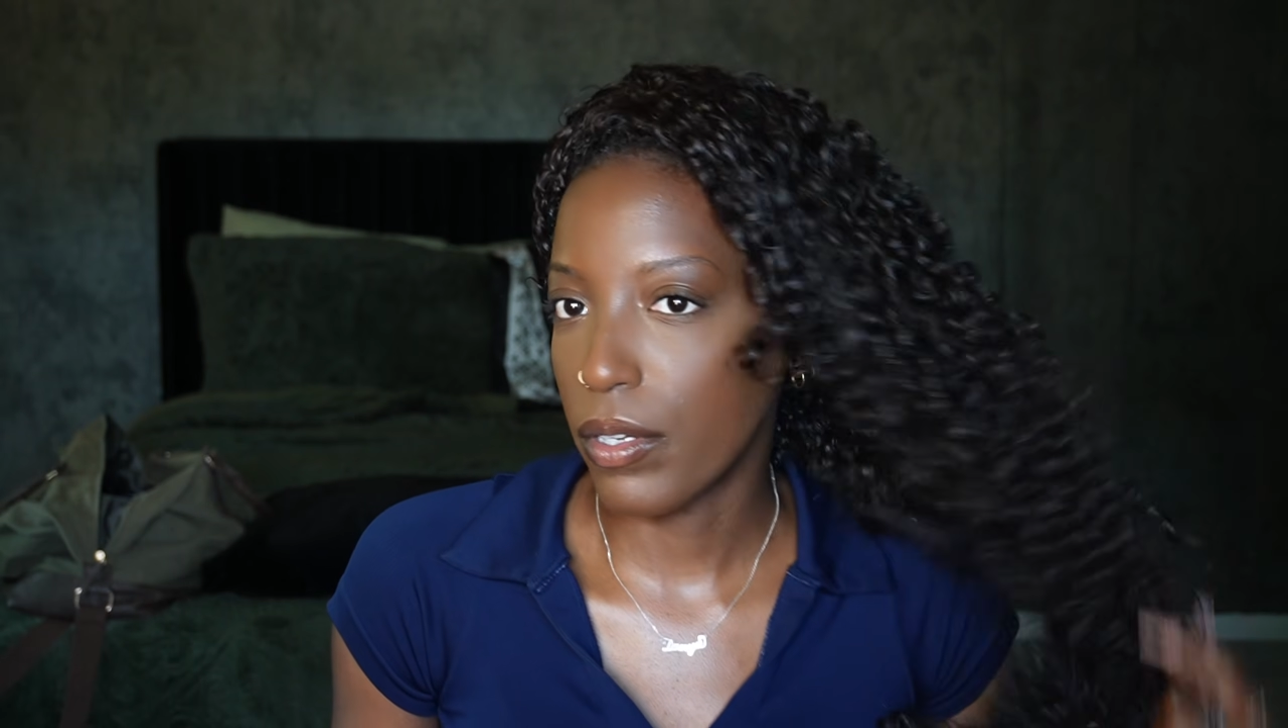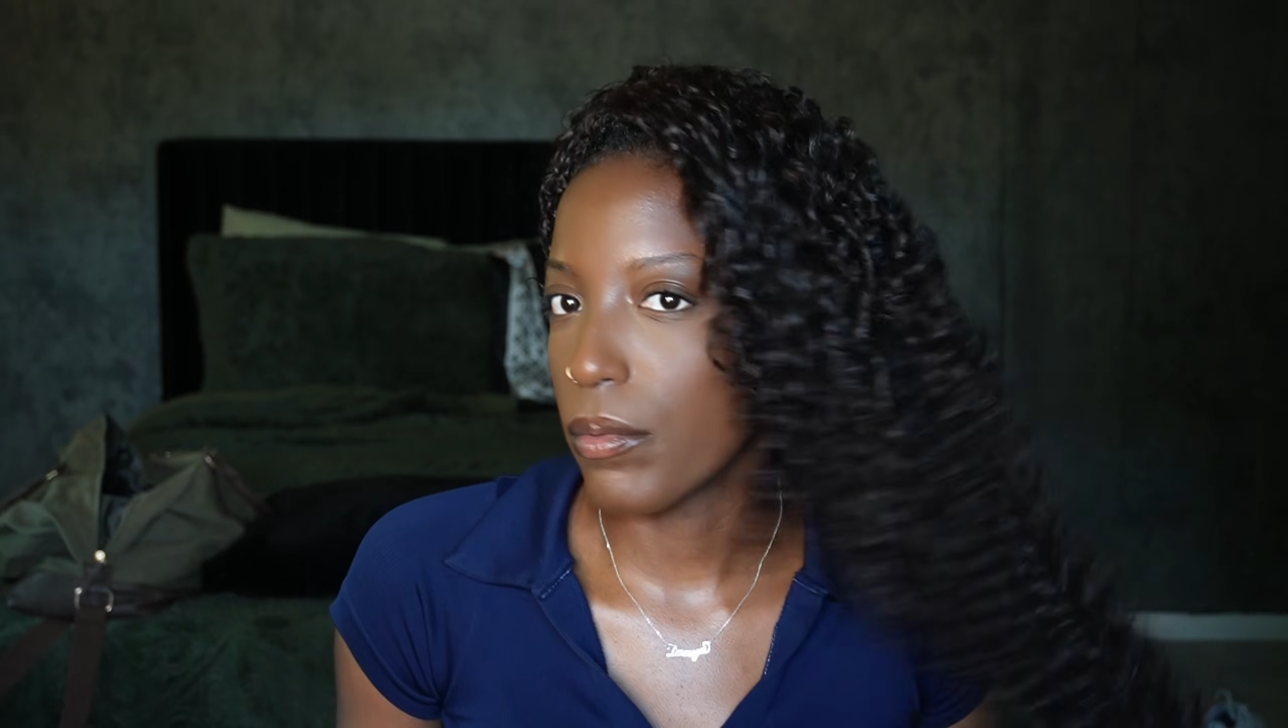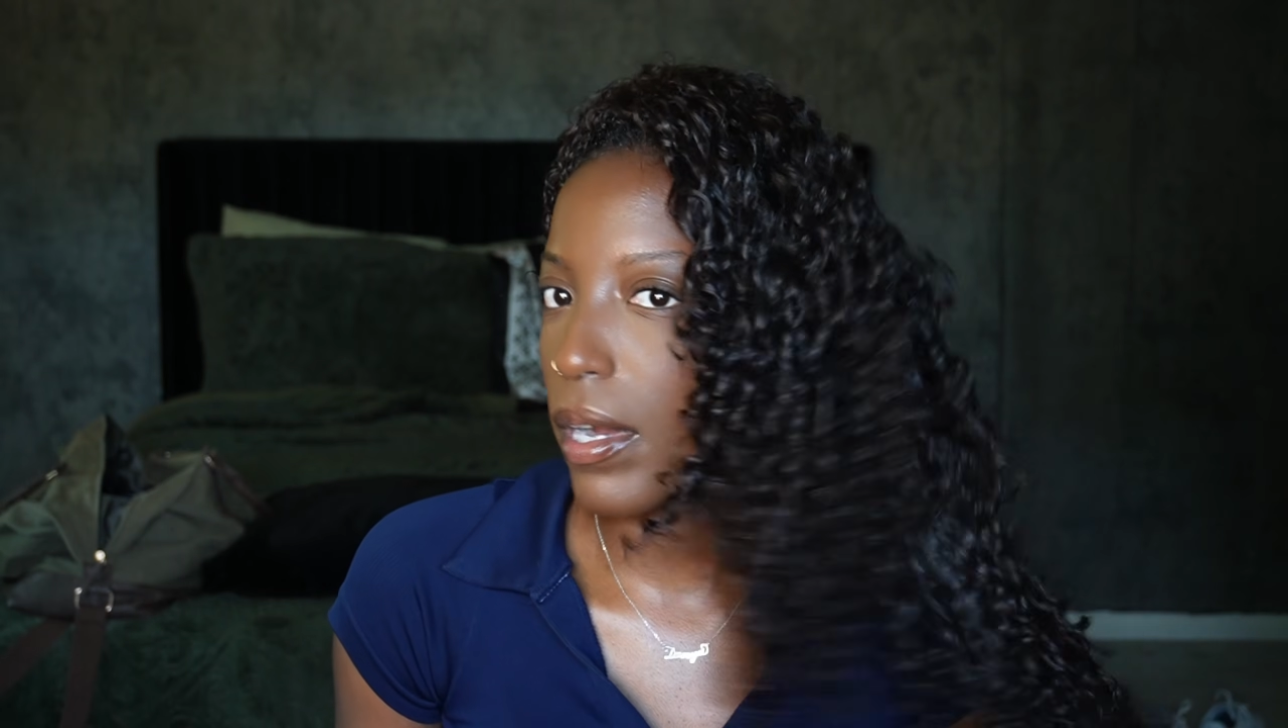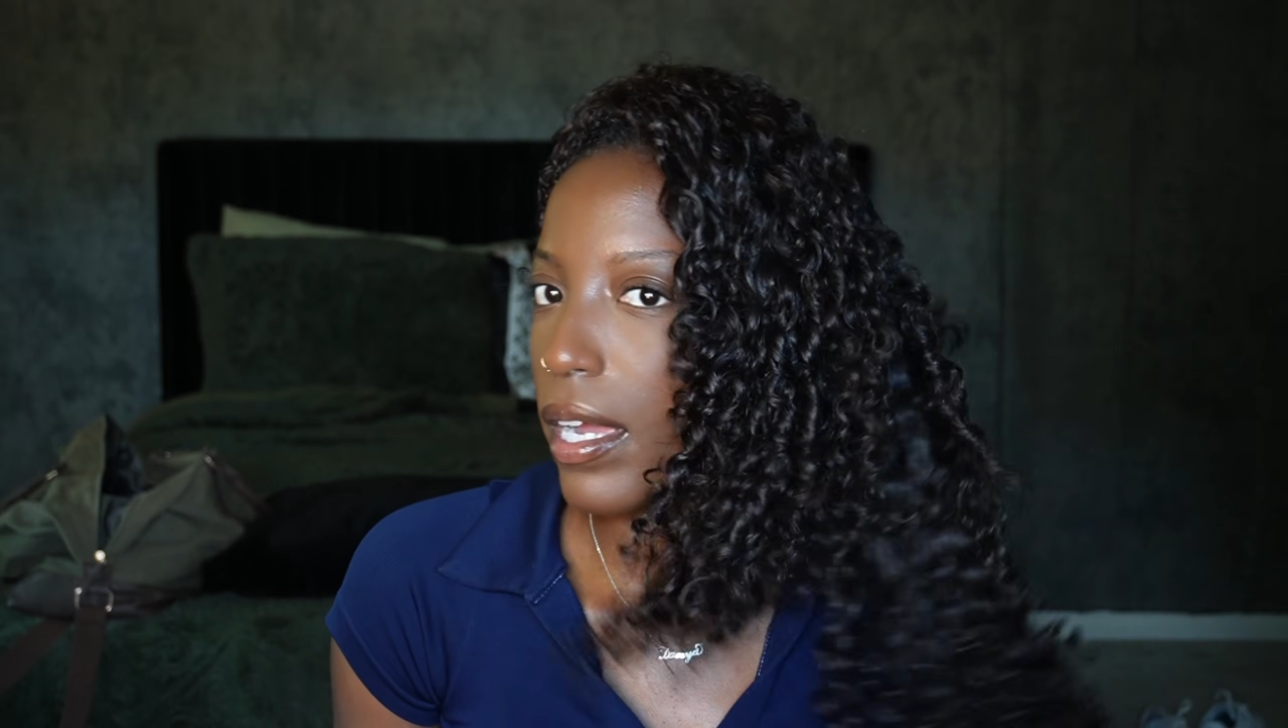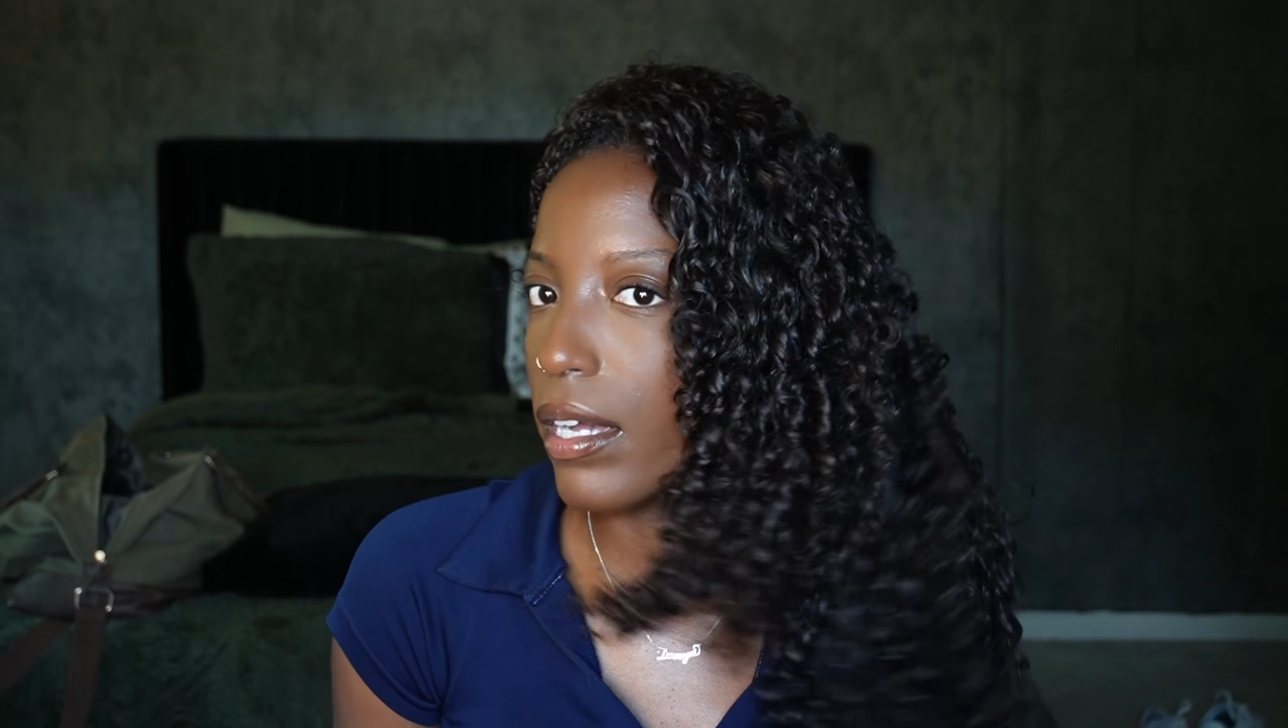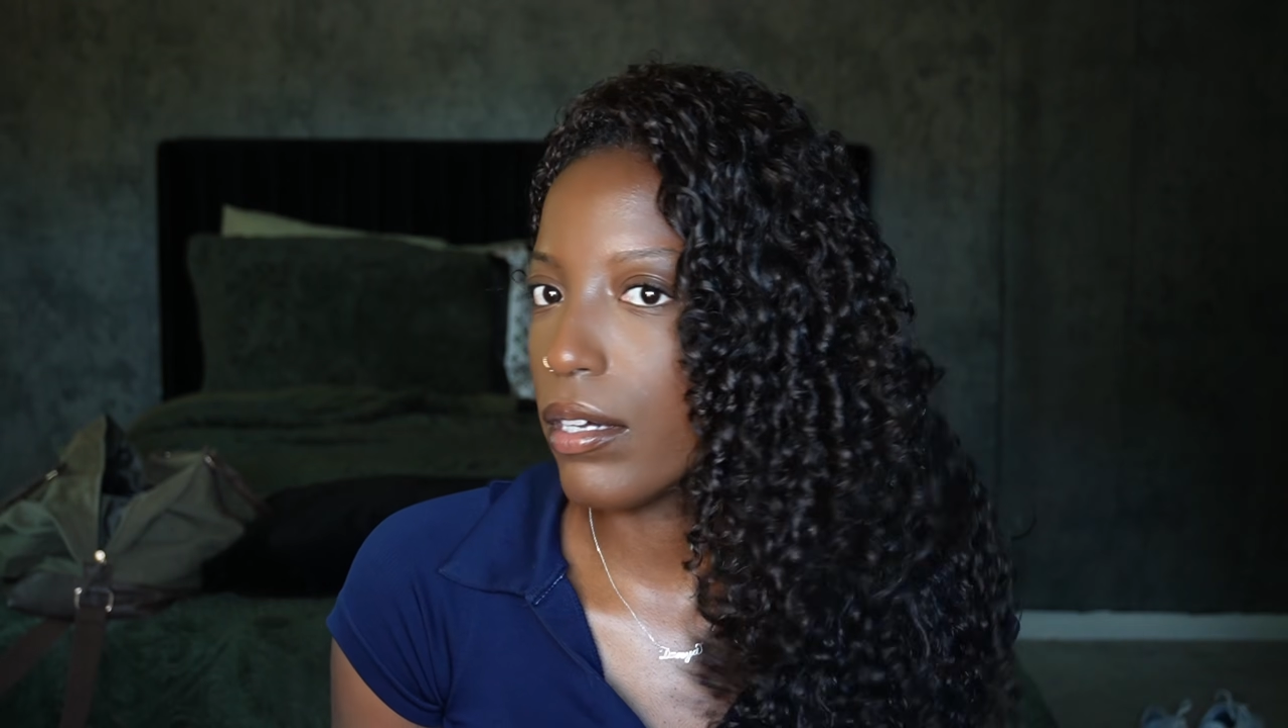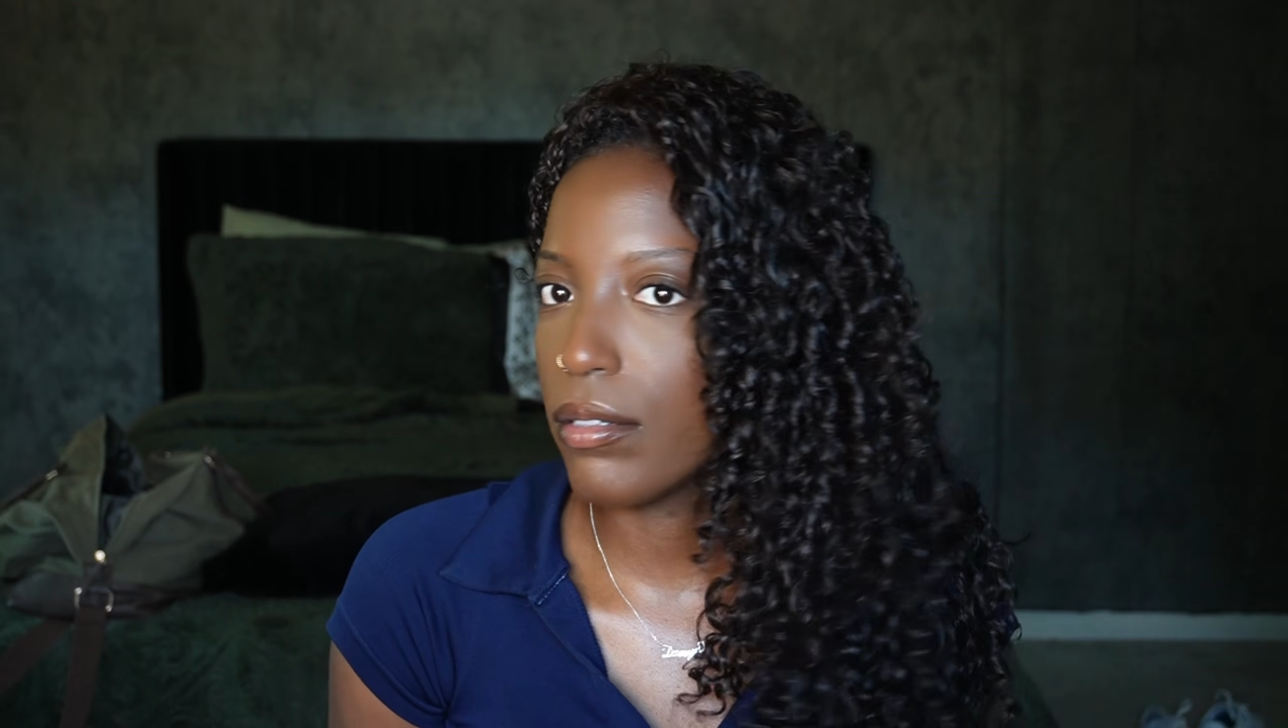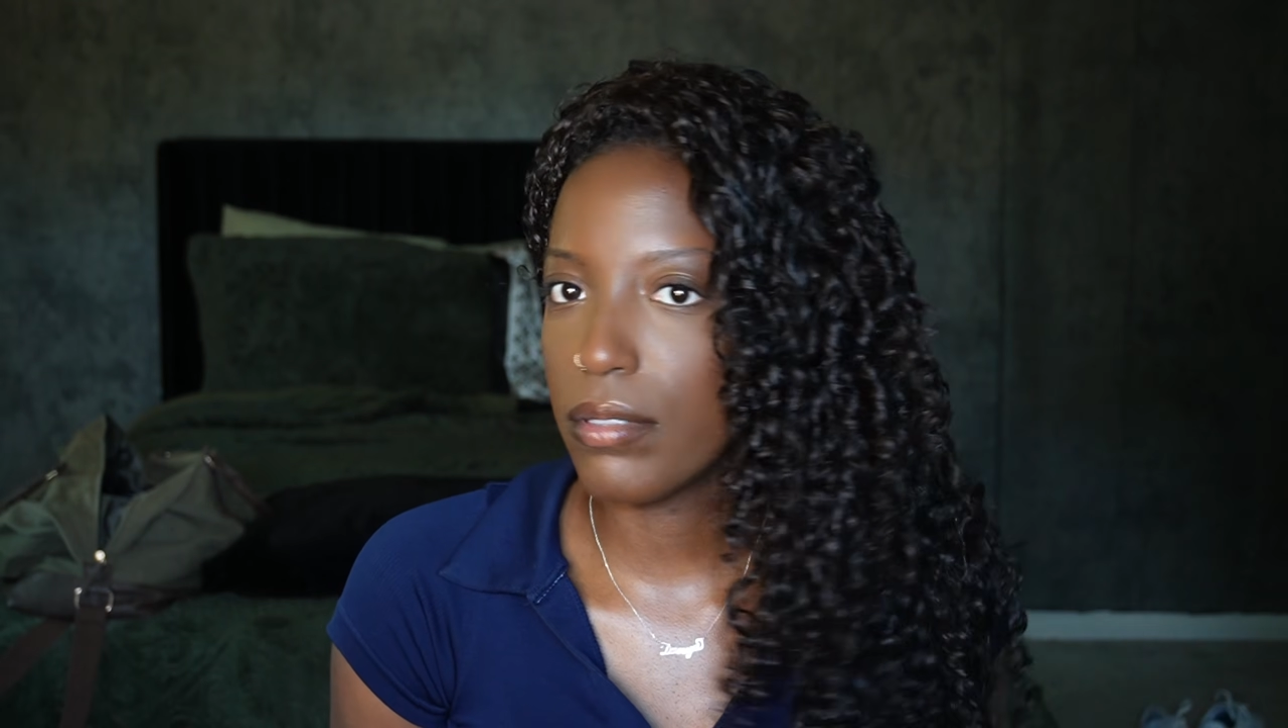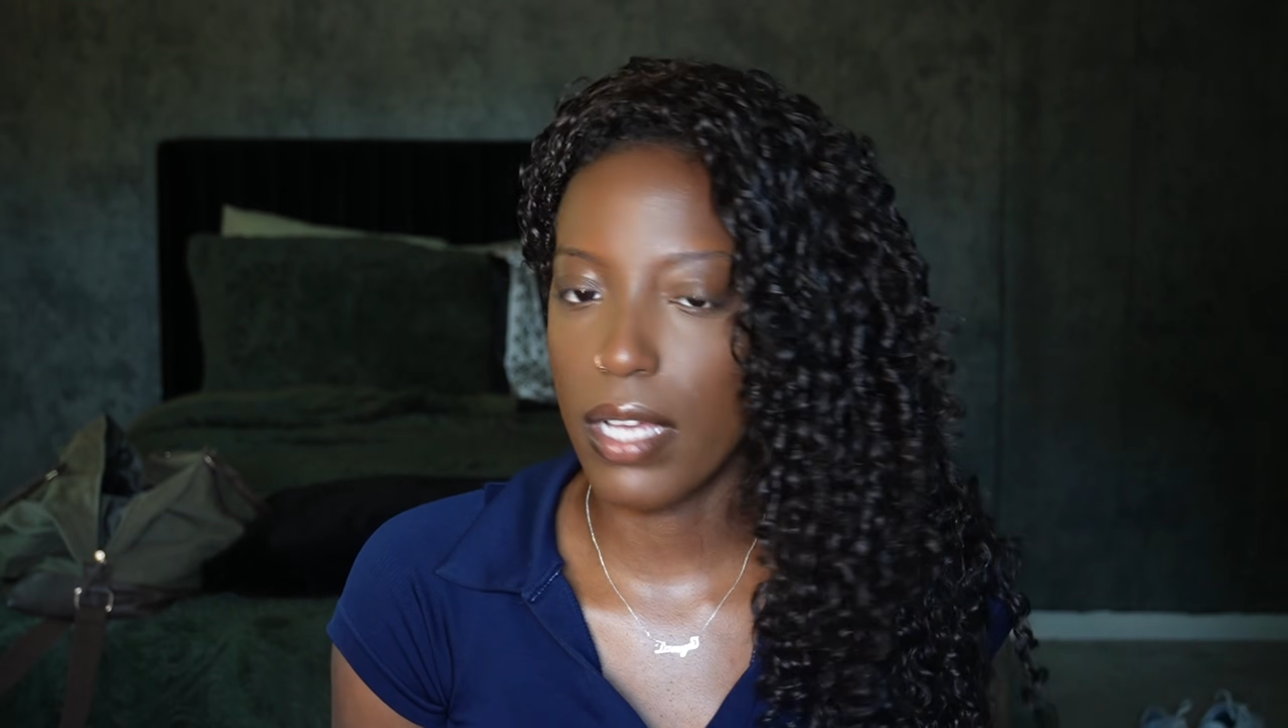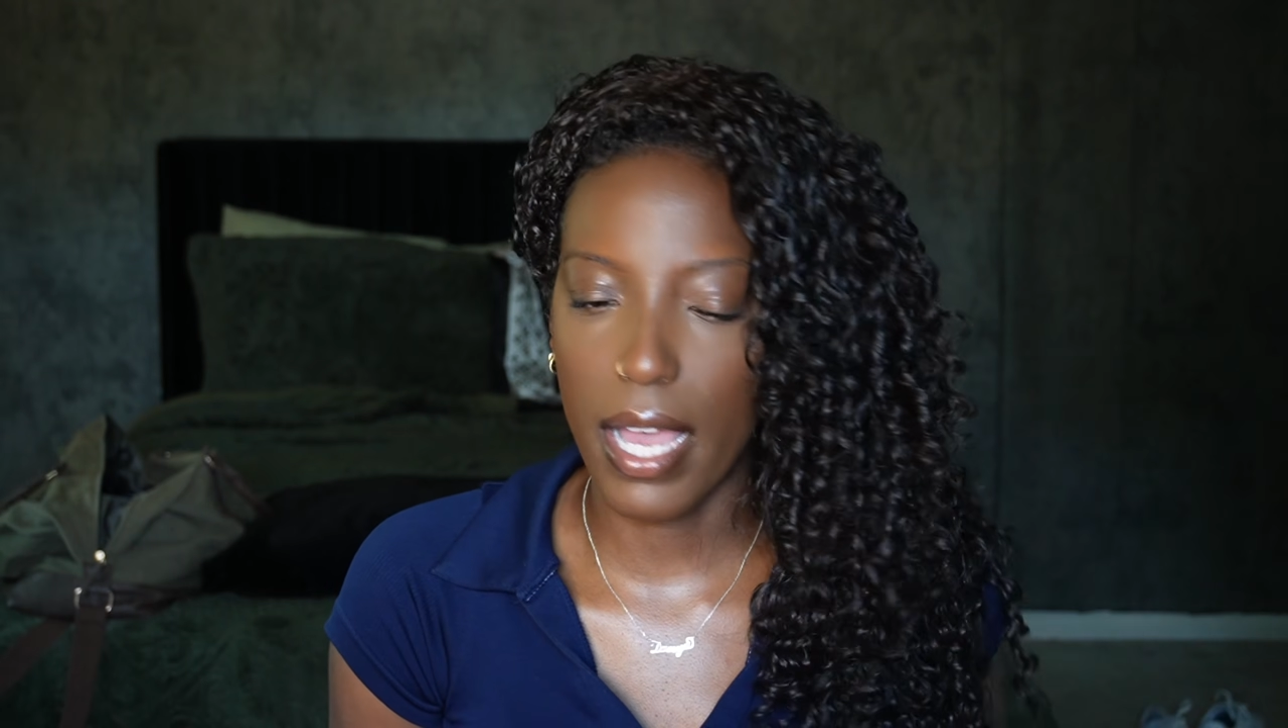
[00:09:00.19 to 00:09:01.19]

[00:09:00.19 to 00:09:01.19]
around,